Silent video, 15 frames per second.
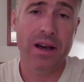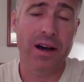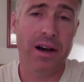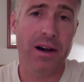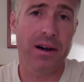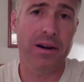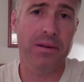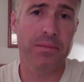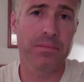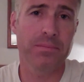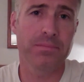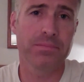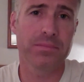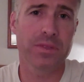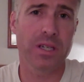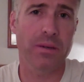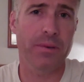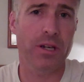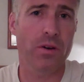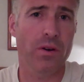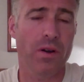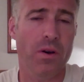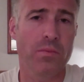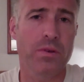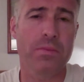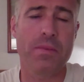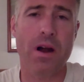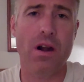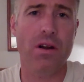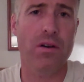Gonna be going home
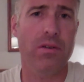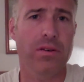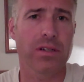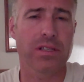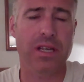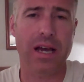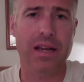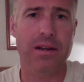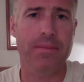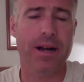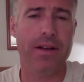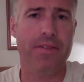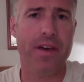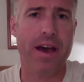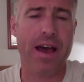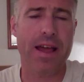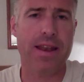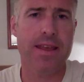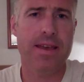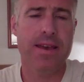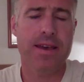tomorrow. Excited about that.